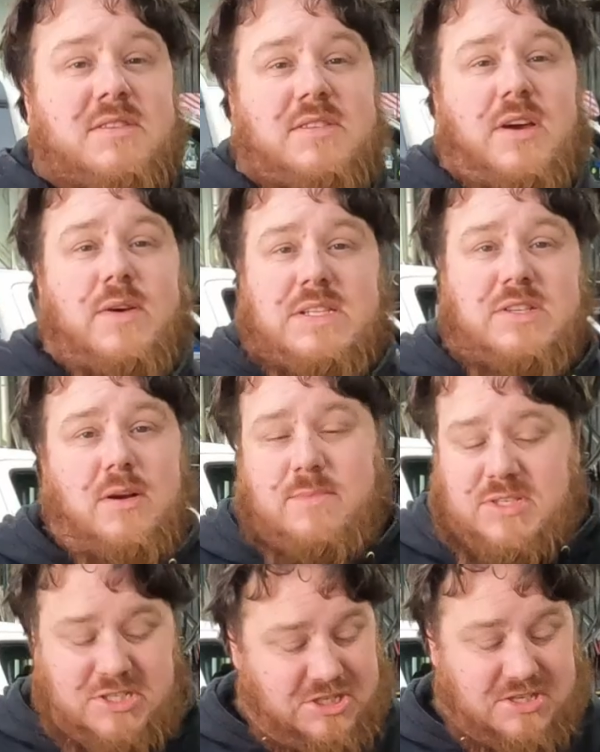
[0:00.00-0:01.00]
So it's
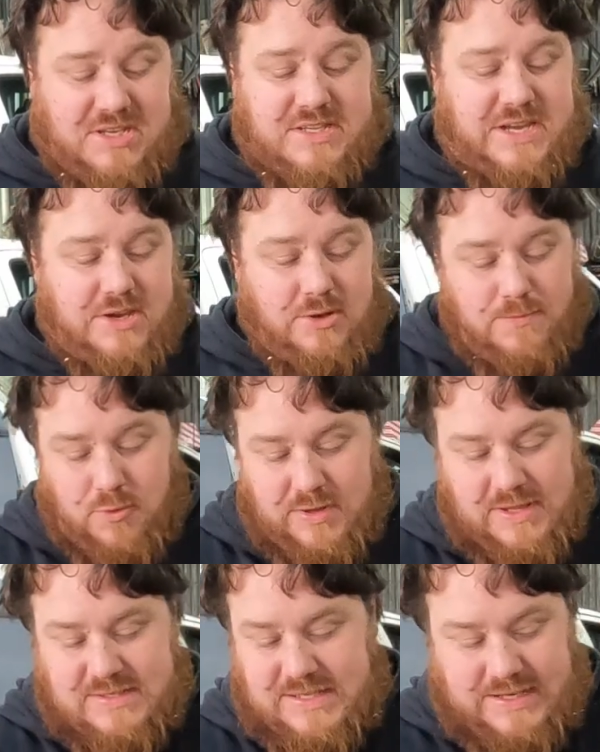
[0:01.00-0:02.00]
time to just continue
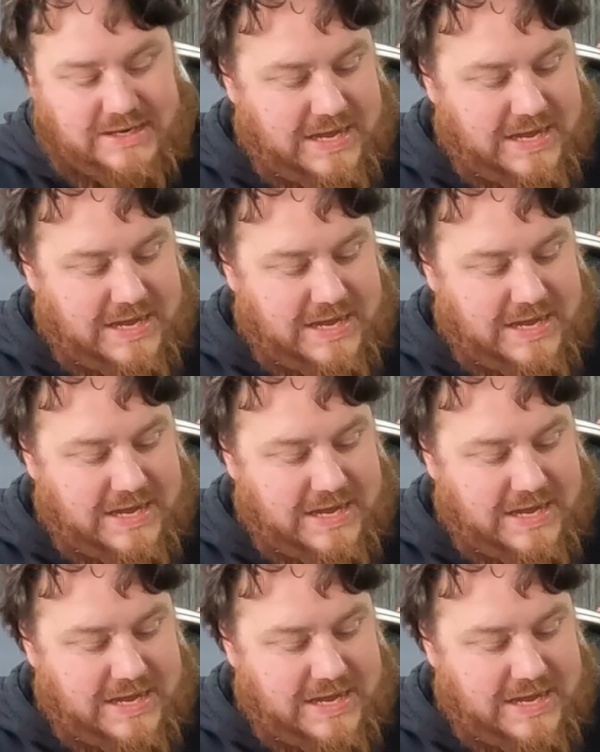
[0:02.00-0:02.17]
putting this thing